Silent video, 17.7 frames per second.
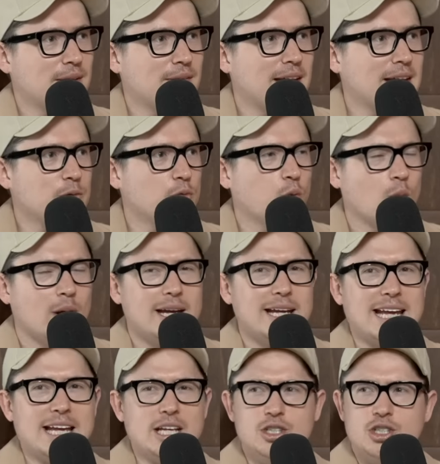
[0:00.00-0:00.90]
and then he
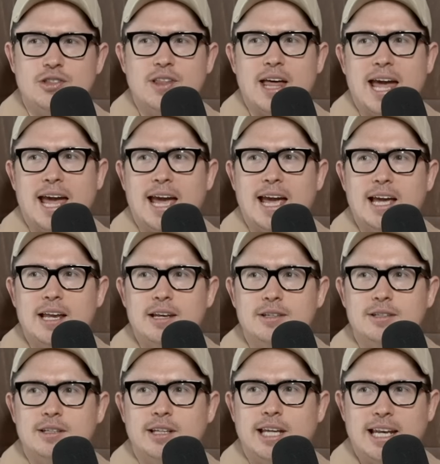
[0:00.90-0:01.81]
re-injured the
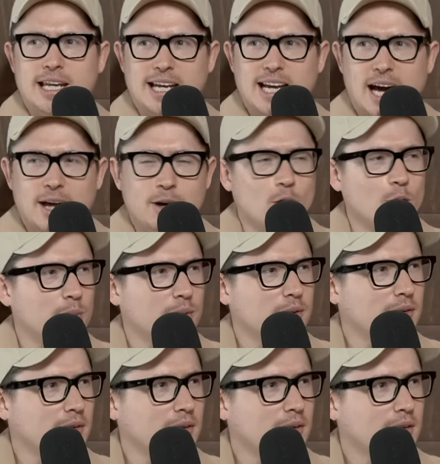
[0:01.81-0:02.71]
hand getting cut
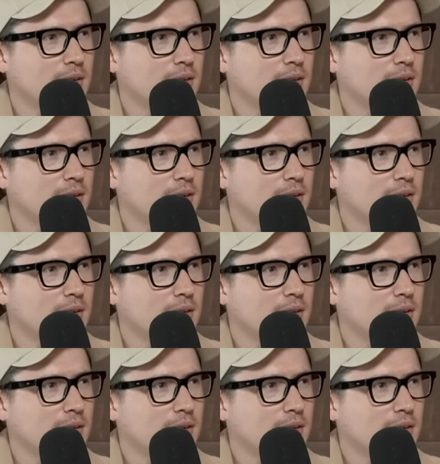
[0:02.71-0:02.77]
open